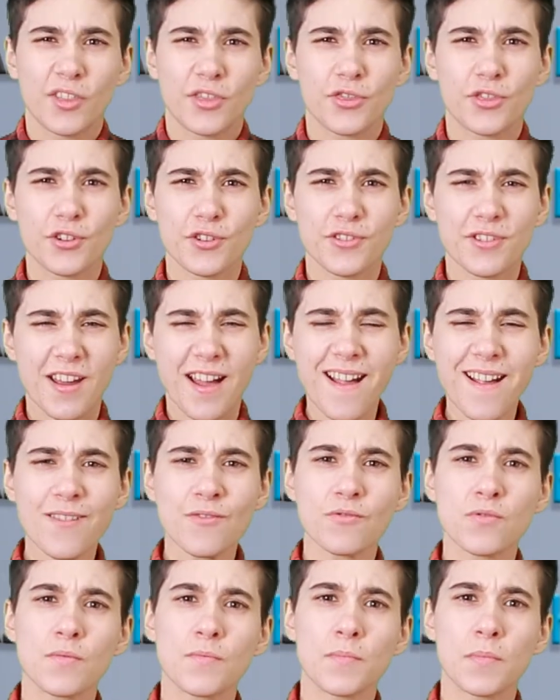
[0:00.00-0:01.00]
They're not
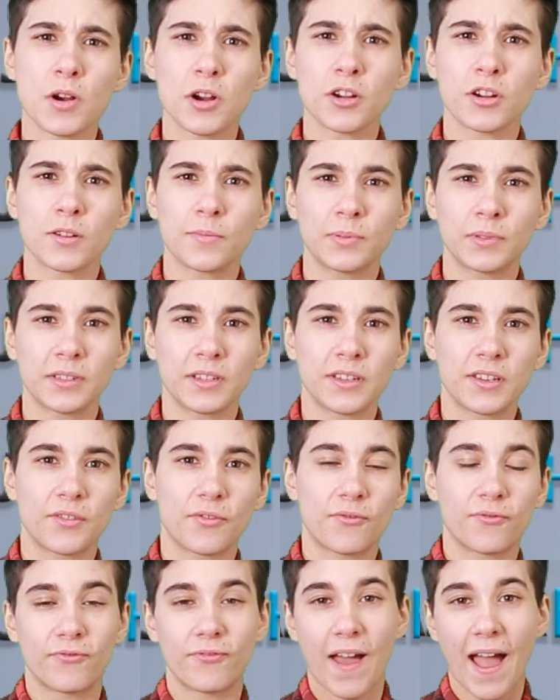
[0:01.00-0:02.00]
remarkably
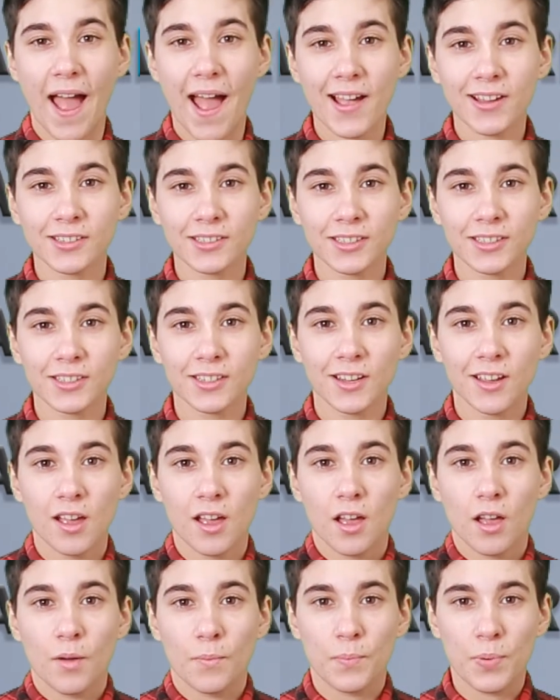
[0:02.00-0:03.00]
fast,
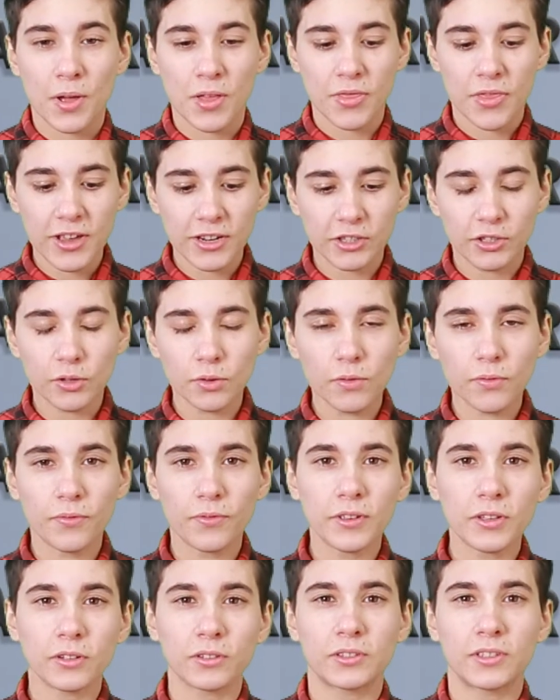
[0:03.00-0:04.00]
but they do
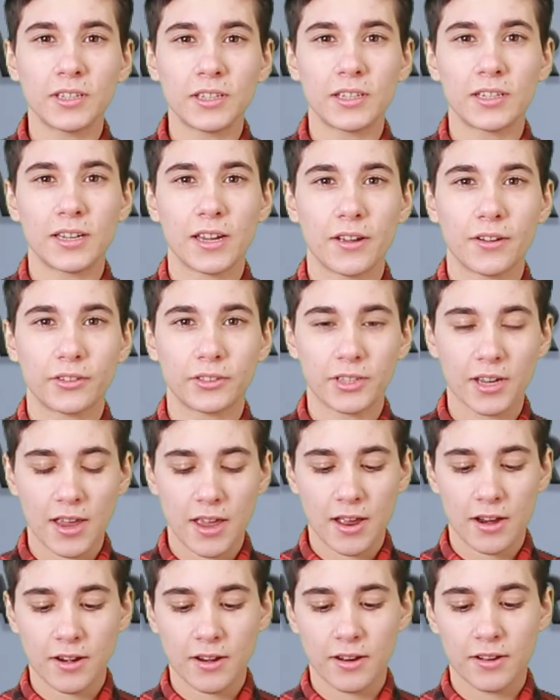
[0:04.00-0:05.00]
feel detailed,
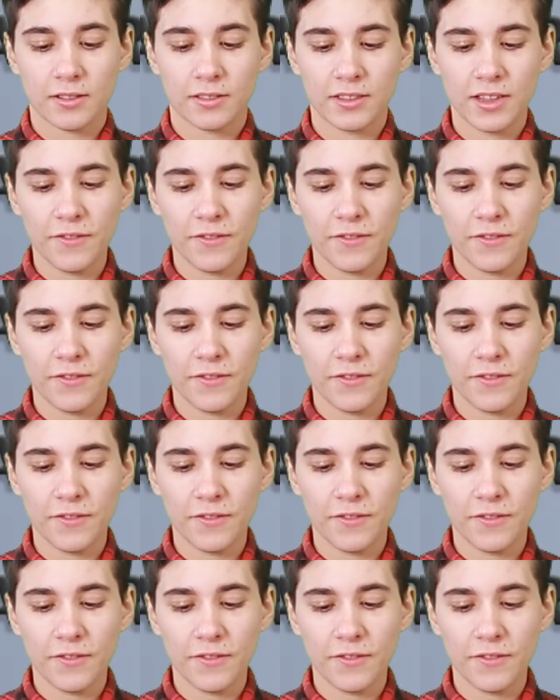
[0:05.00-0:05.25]
and